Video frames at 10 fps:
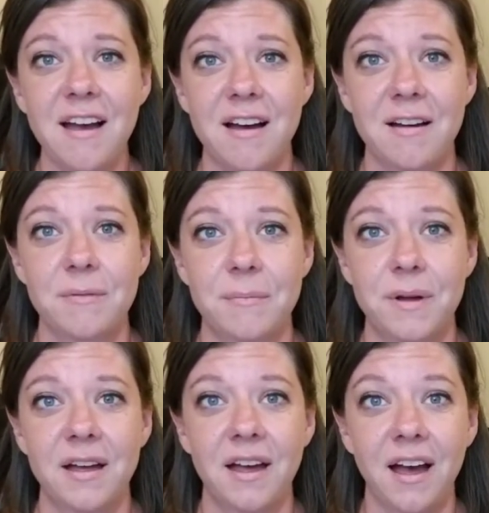I
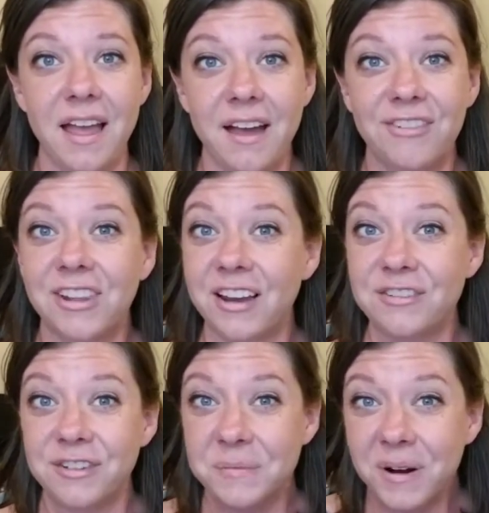have a lot of
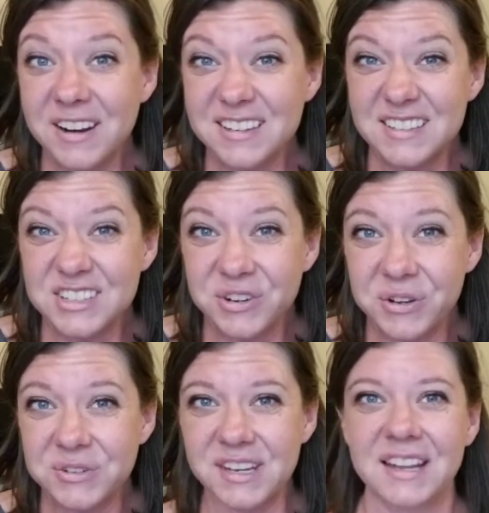fun products to show
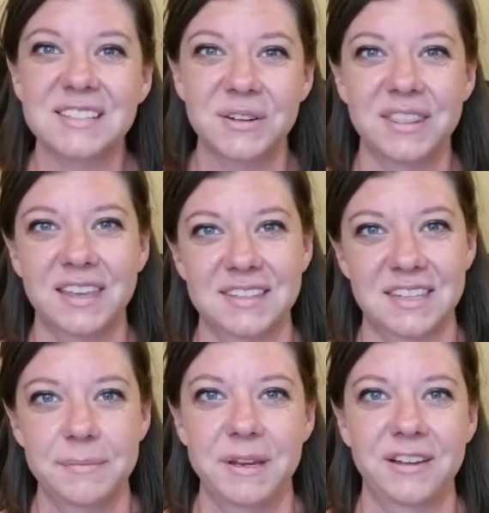you today, so I think it's
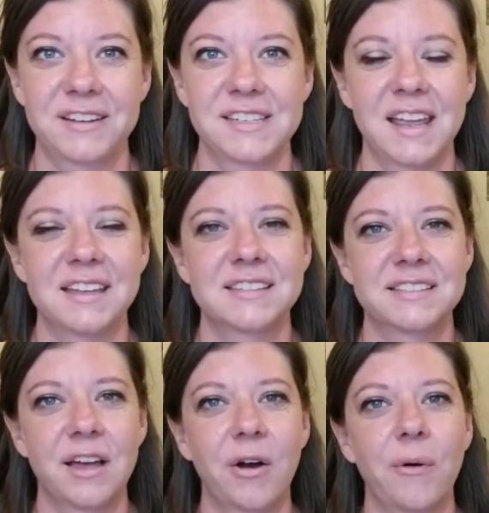going to be a good day.
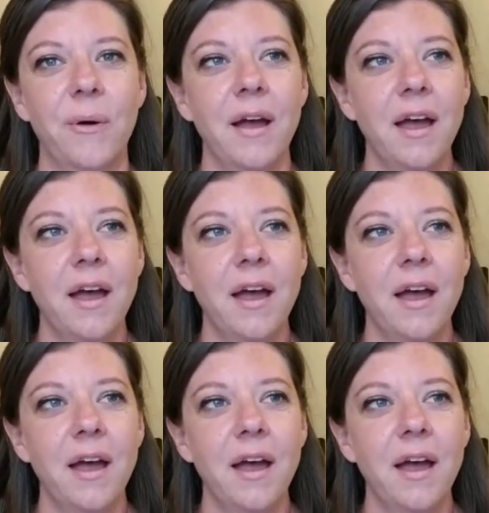So